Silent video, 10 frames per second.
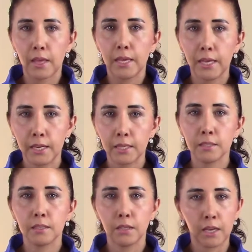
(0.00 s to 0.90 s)

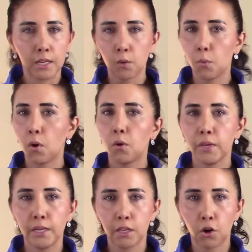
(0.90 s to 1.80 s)
hitting a wall,
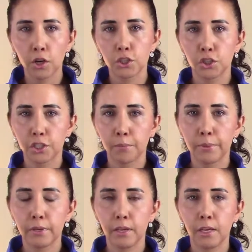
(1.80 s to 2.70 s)
hitting a hardship,
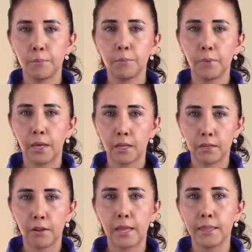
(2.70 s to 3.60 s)
and
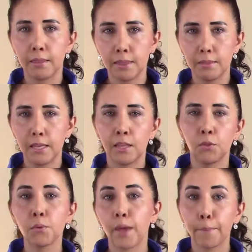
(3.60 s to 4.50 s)

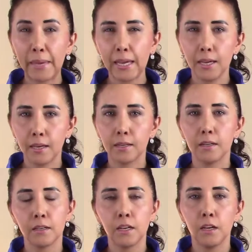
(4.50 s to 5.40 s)
through that pain,
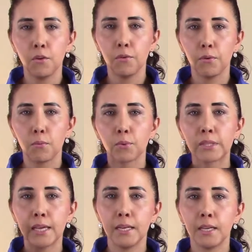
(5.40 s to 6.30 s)

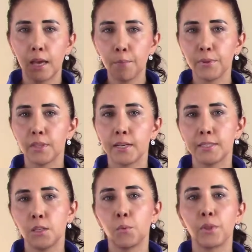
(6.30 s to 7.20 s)
relating,
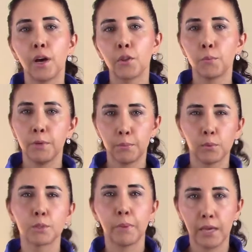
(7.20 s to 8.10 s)
empathizing with other
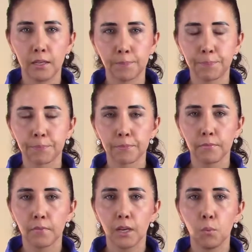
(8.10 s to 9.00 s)
people's pain.
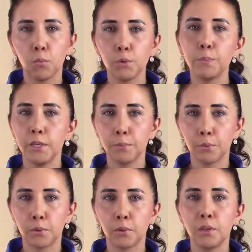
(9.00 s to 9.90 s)
Wood
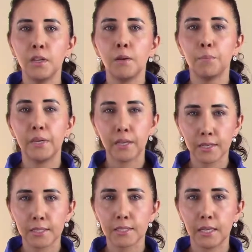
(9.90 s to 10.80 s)
people,
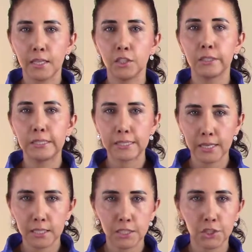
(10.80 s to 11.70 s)
because they
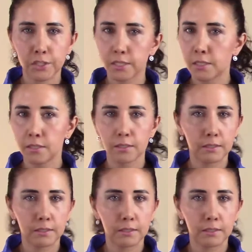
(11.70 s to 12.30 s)
tend to just,